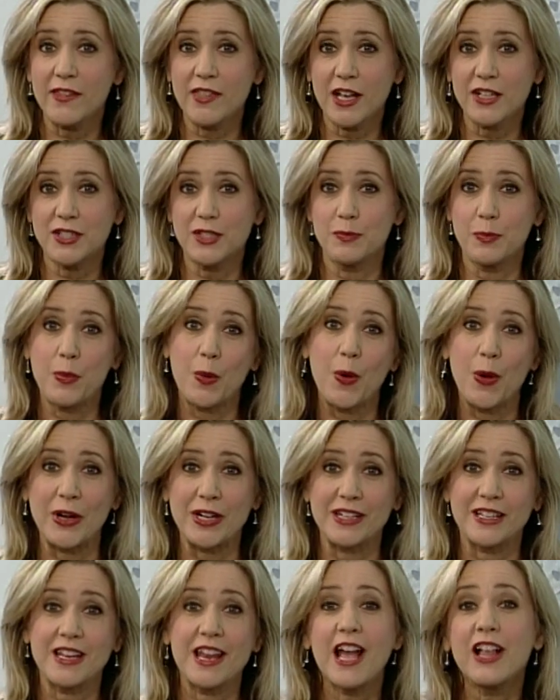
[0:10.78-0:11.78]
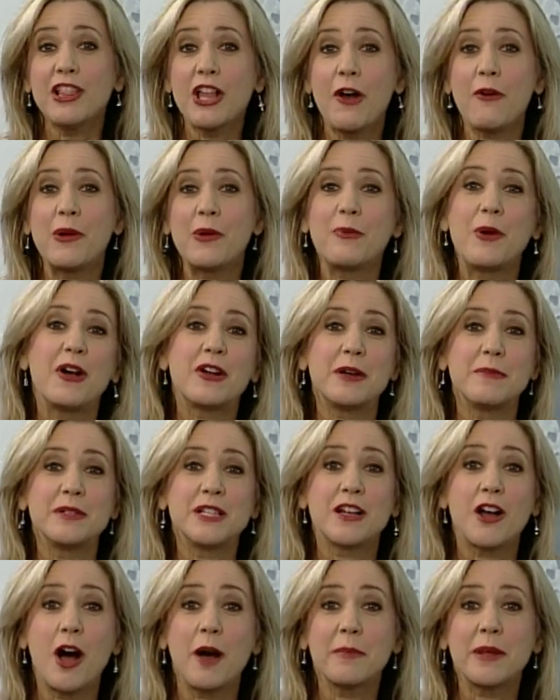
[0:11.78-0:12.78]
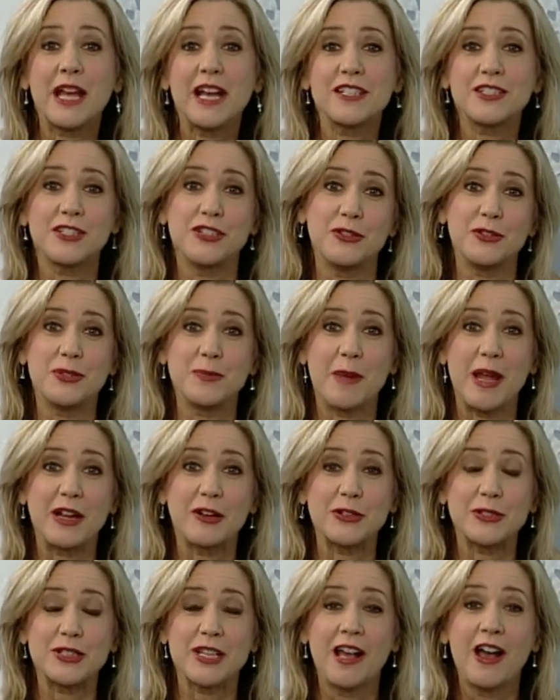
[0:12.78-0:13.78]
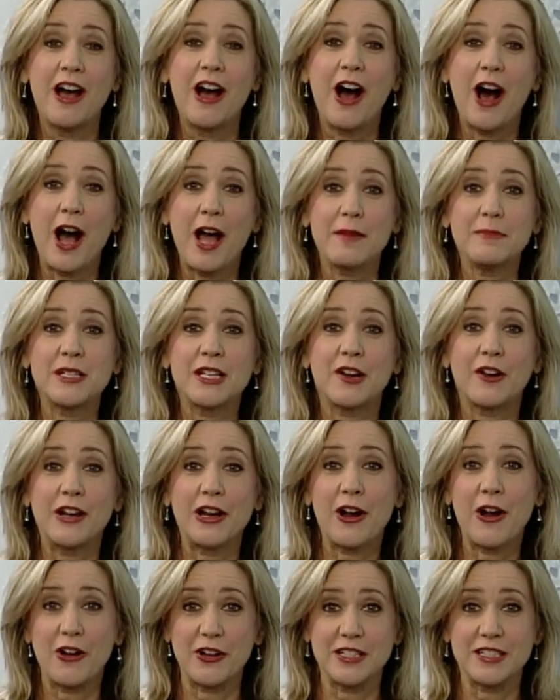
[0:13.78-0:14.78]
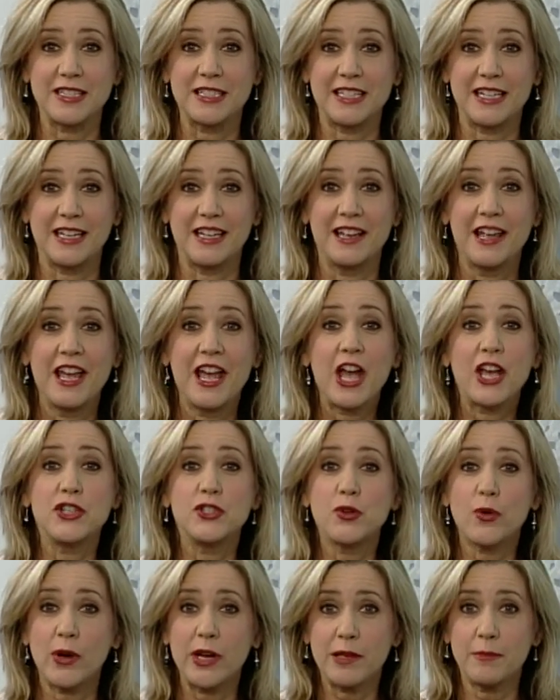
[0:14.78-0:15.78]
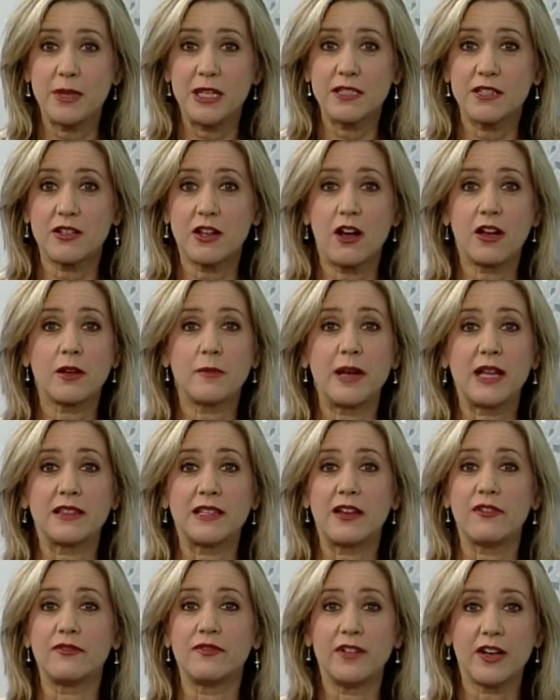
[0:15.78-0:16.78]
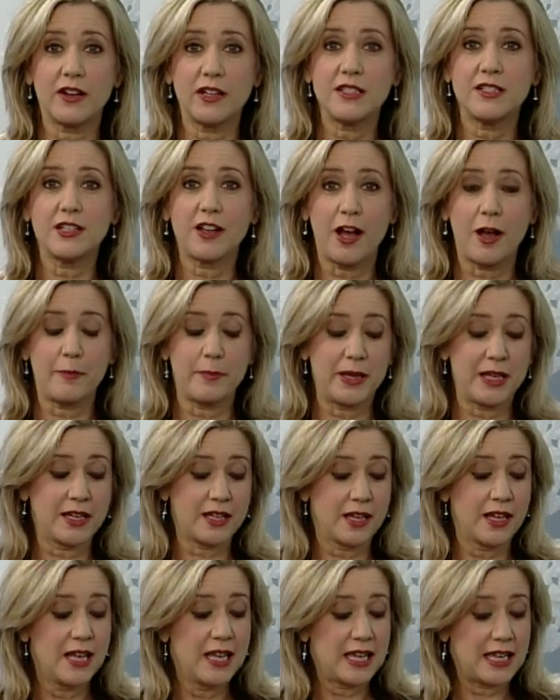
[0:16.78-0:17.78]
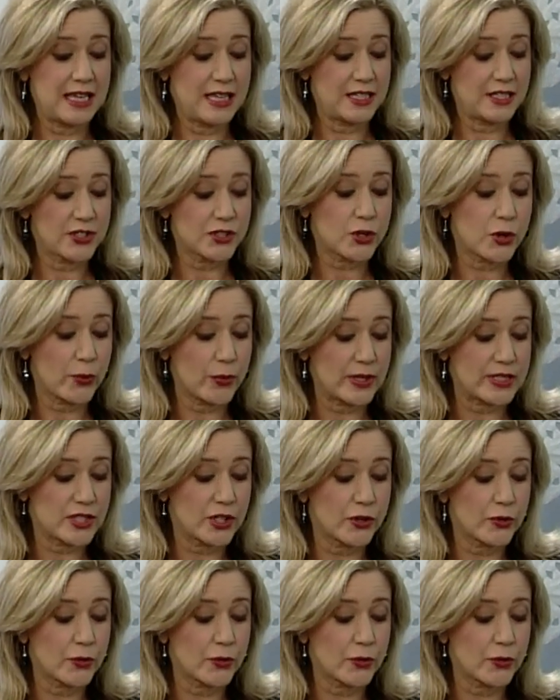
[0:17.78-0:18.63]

that's important. Hello and welcome to Comcast Newsmakers. I'm Terry Hardesty, and joining me to talk about that very topic is Karissa